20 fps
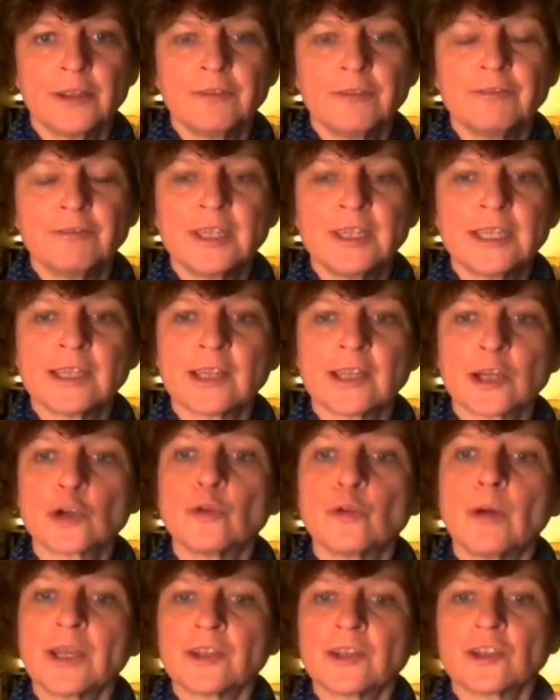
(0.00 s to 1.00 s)
the
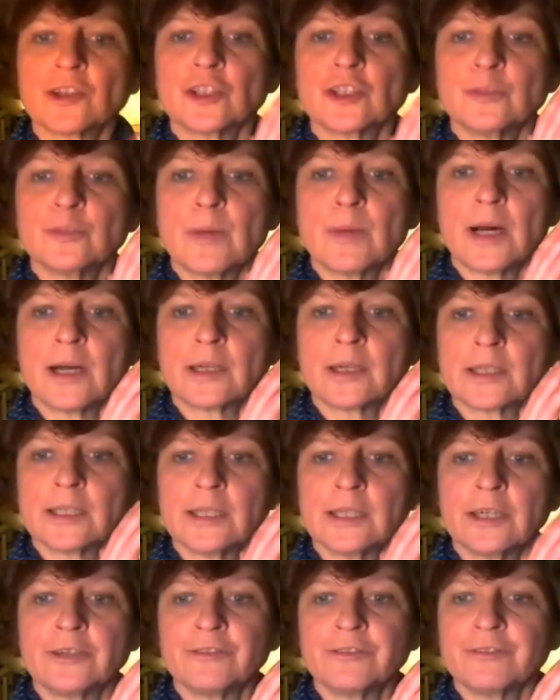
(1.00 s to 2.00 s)
question mark in
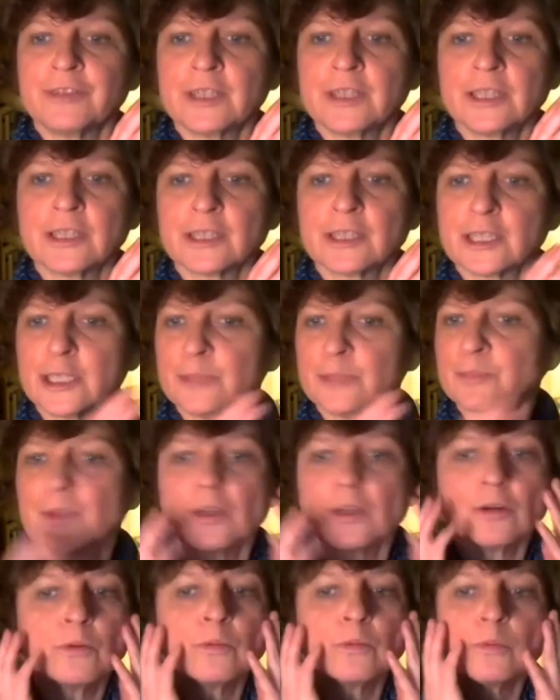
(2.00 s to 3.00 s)
our fingertips.
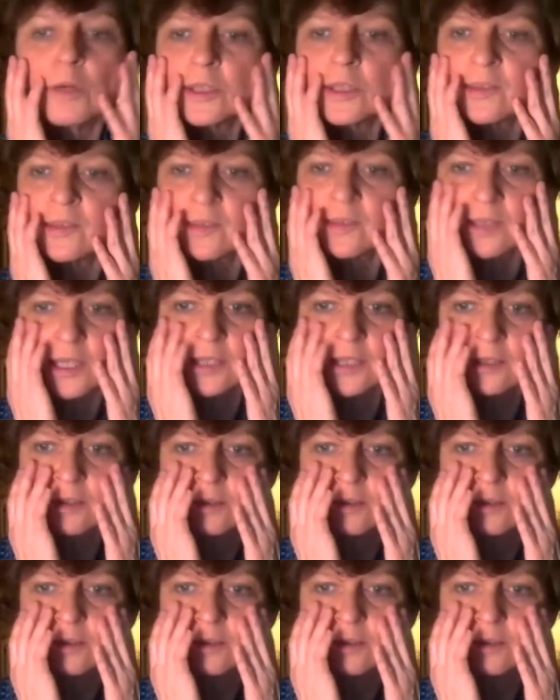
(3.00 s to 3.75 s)
Oh, what is that?